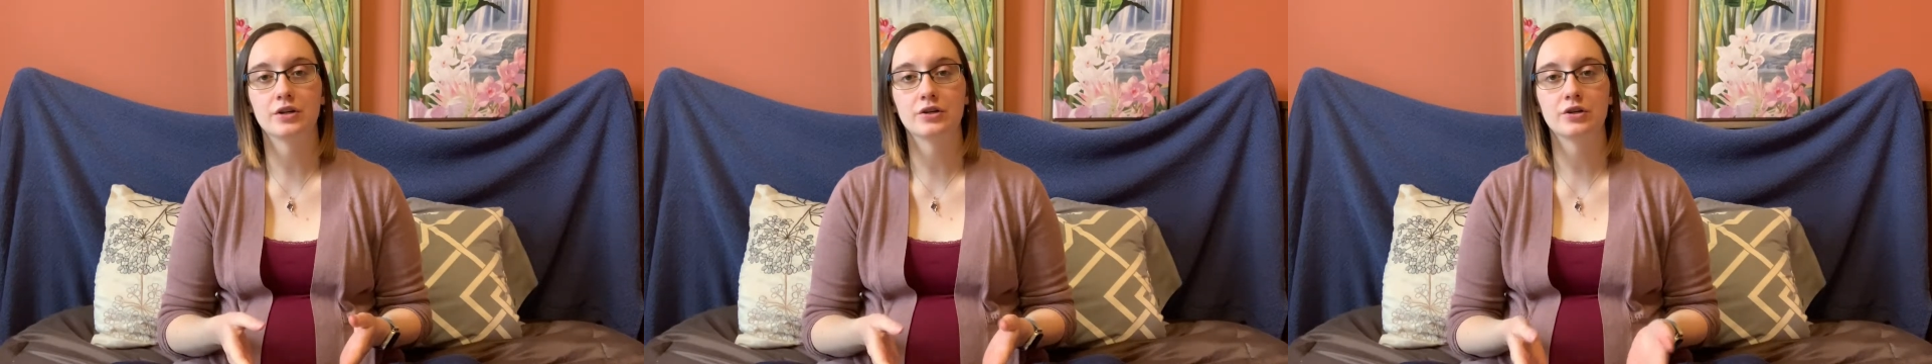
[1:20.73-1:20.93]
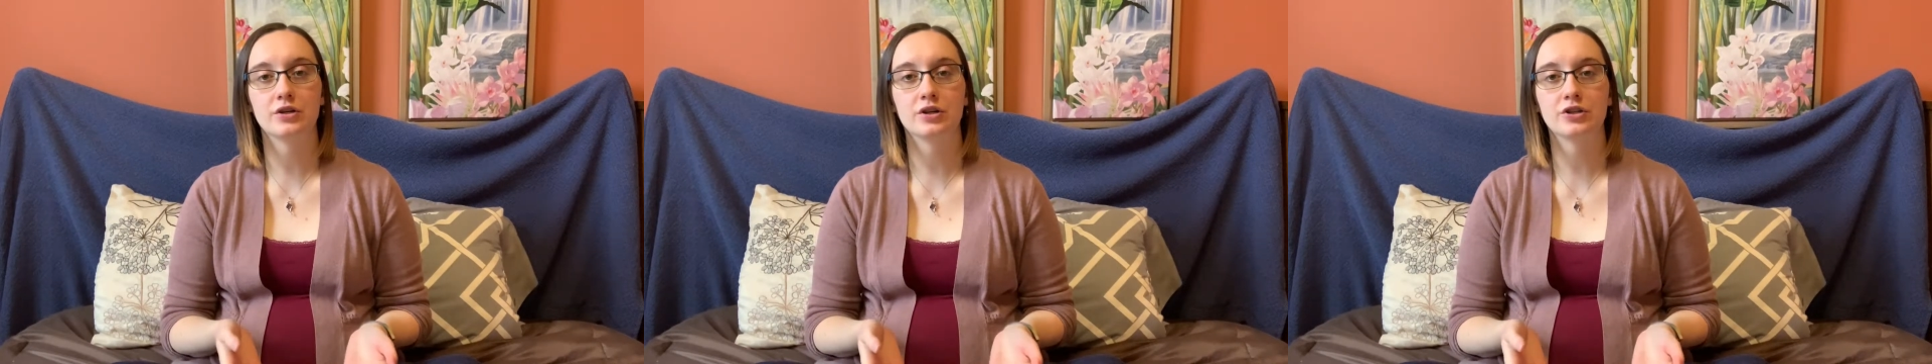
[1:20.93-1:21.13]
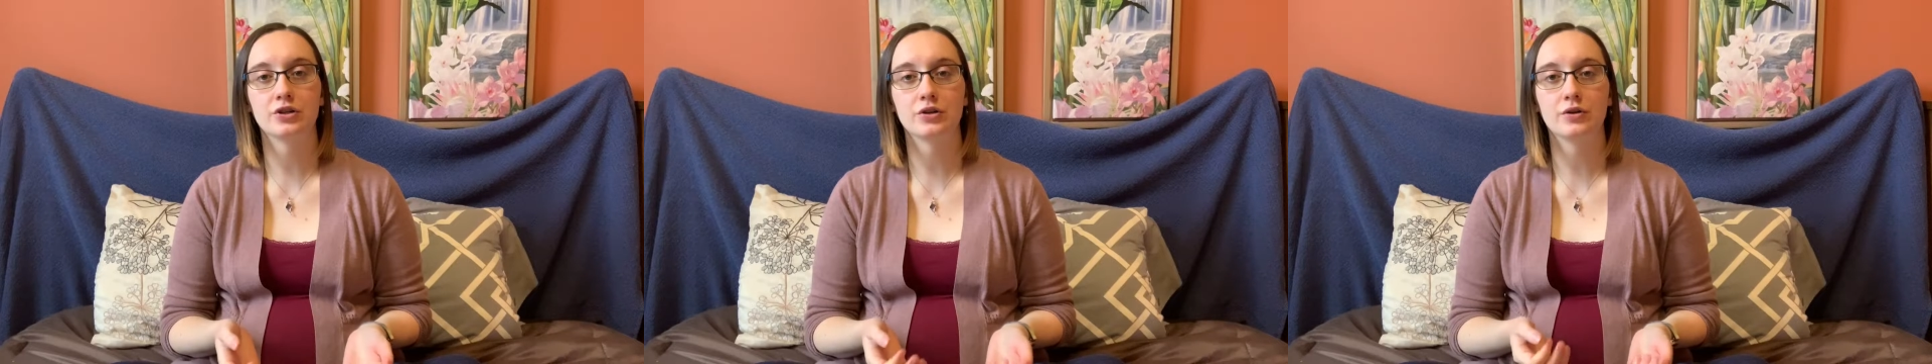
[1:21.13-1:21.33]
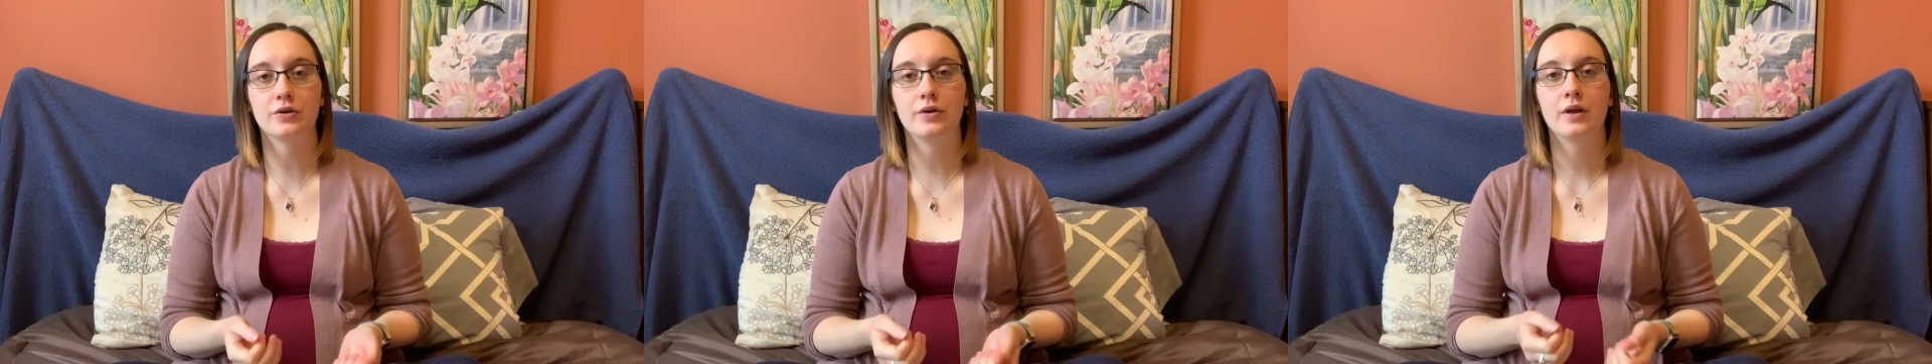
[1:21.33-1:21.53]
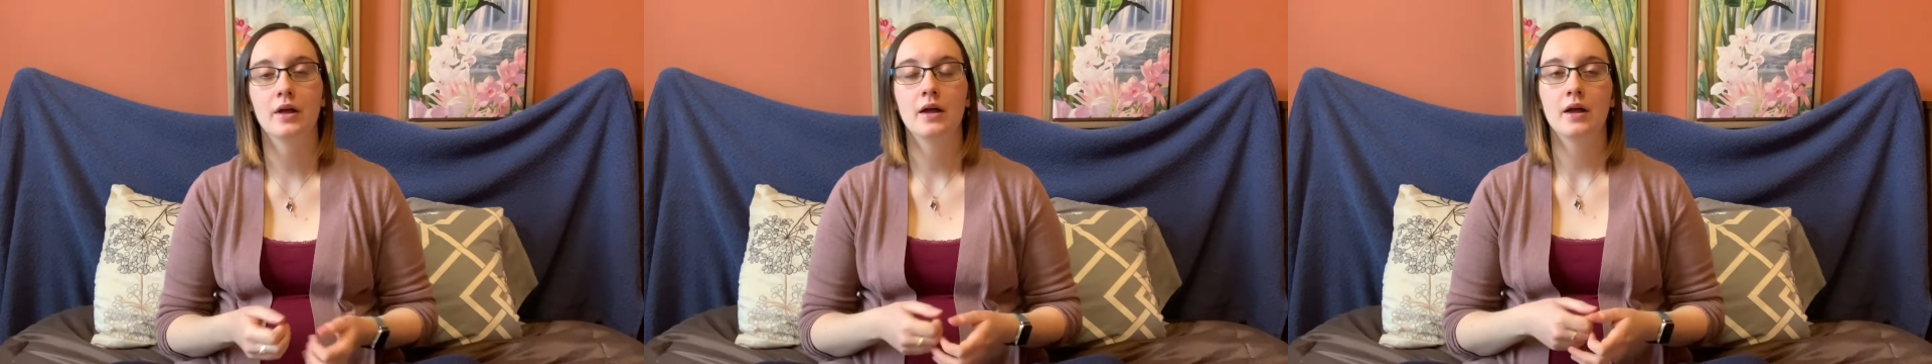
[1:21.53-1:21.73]

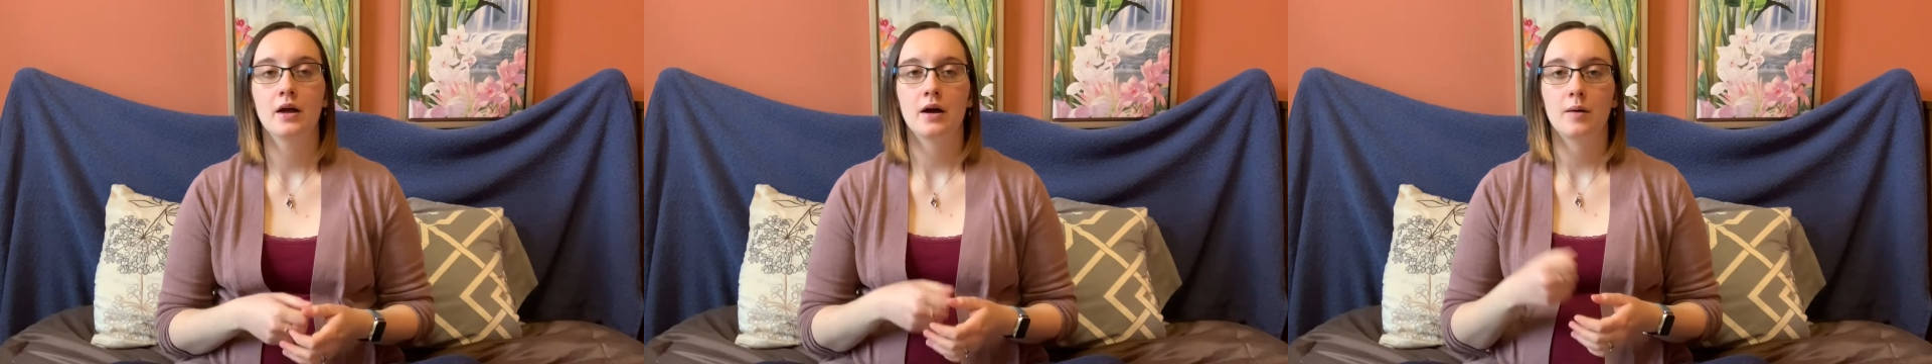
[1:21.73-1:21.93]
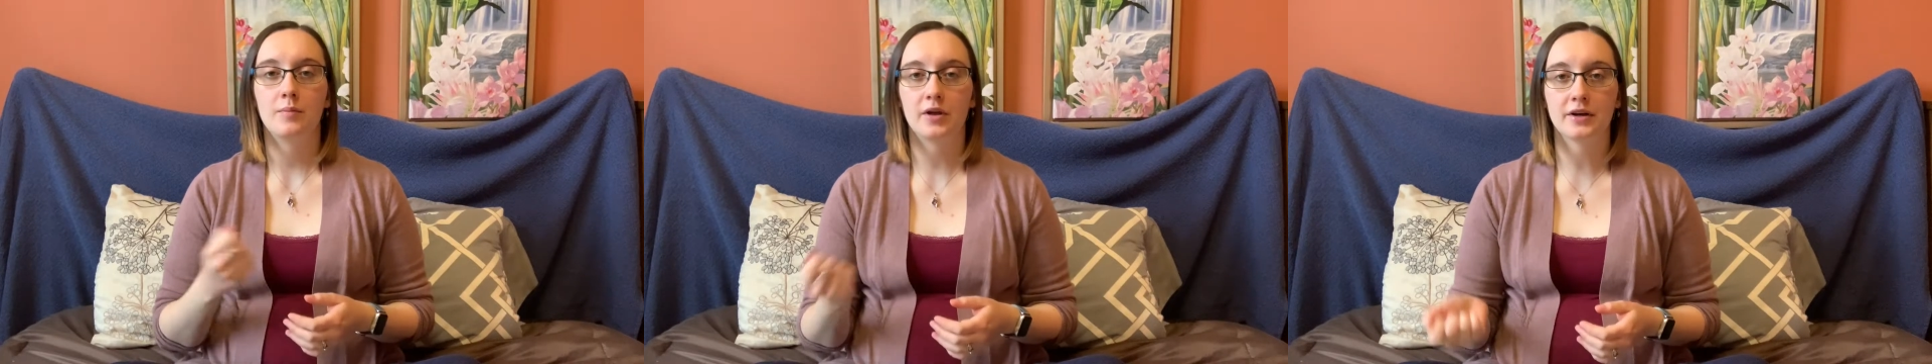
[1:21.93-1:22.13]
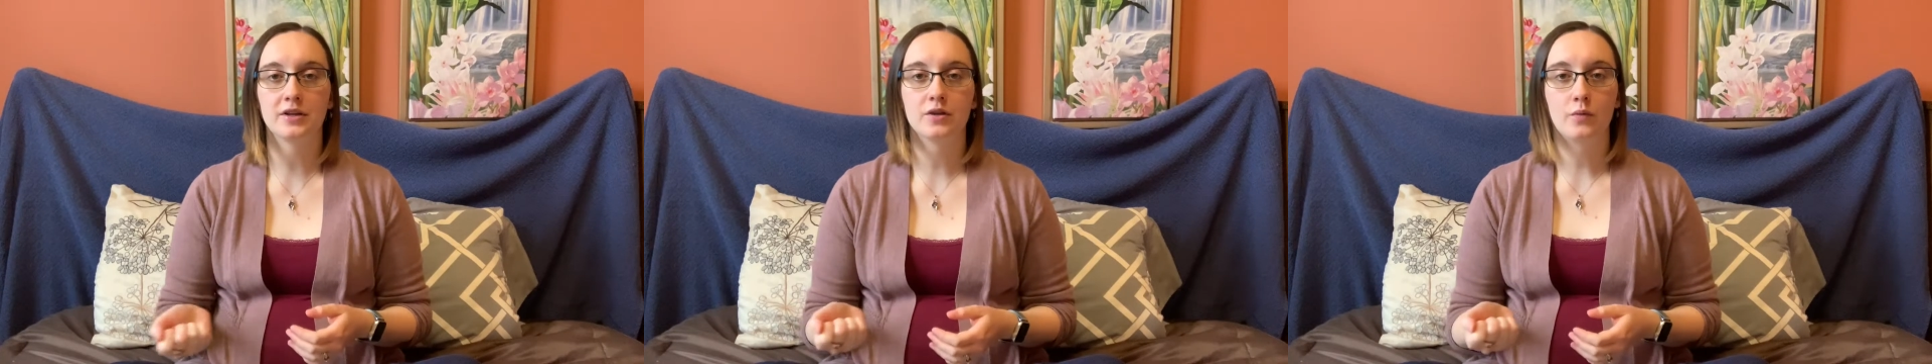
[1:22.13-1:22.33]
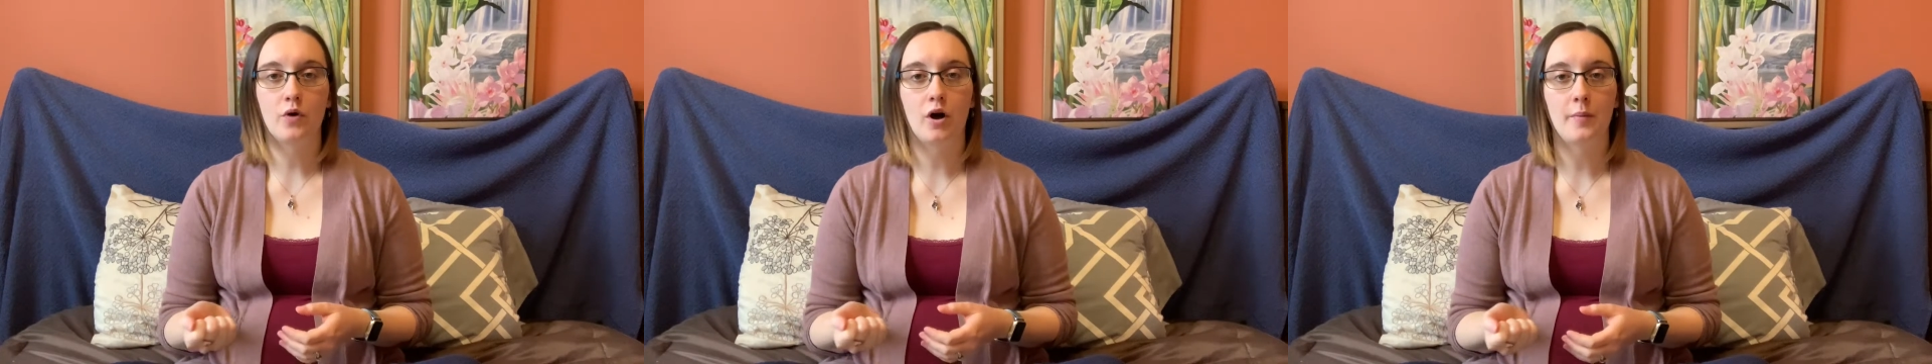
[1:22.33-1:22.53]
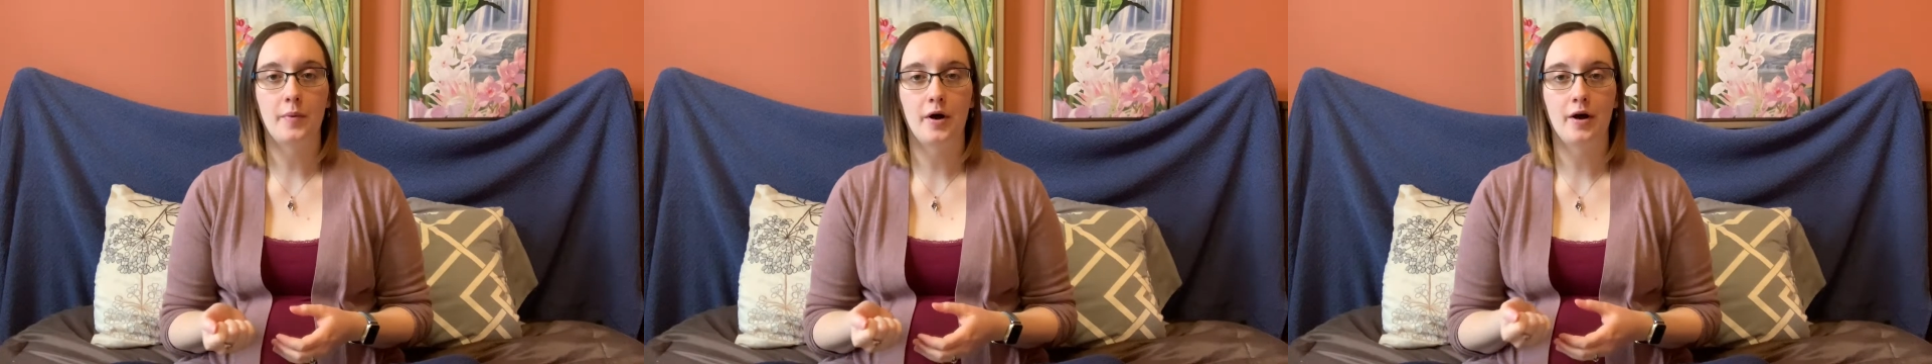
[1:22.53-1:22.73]
traditional plug in the
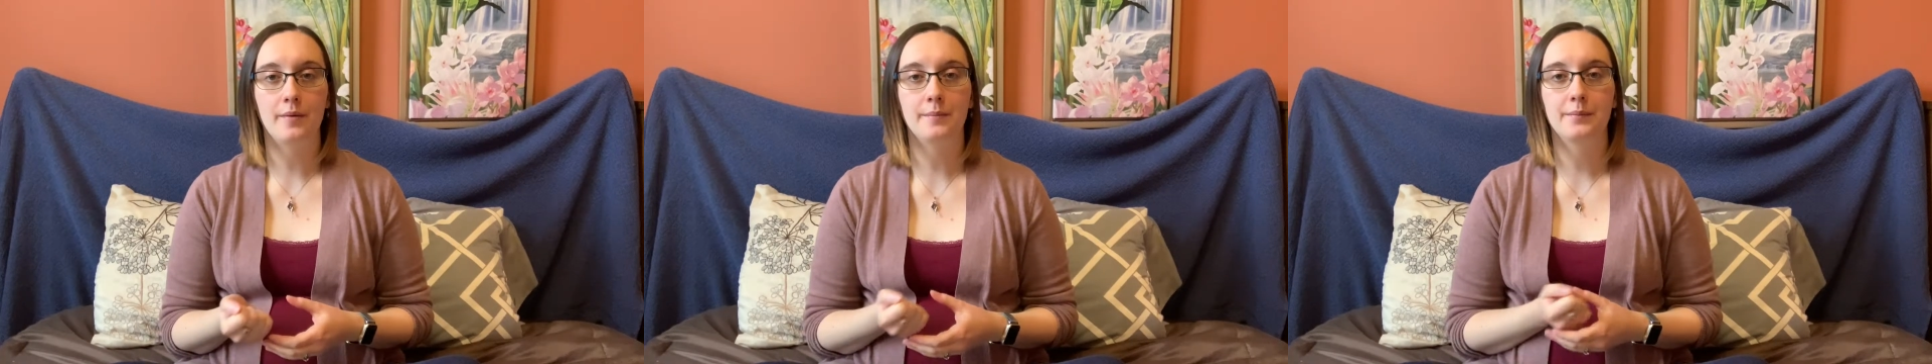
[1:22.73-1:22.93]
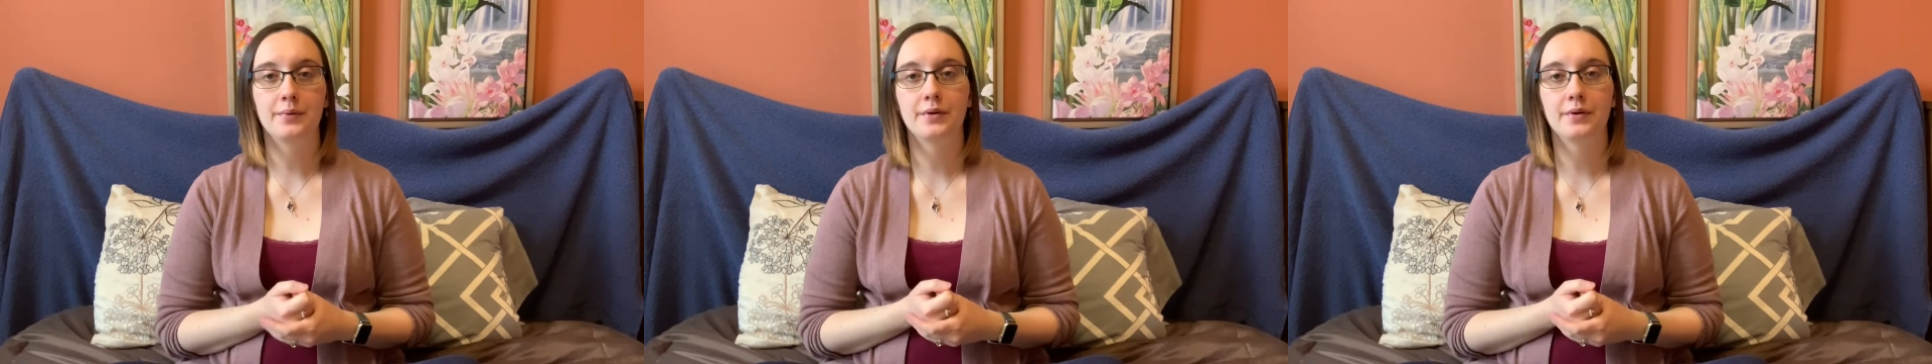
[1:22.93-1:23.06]
wall pump.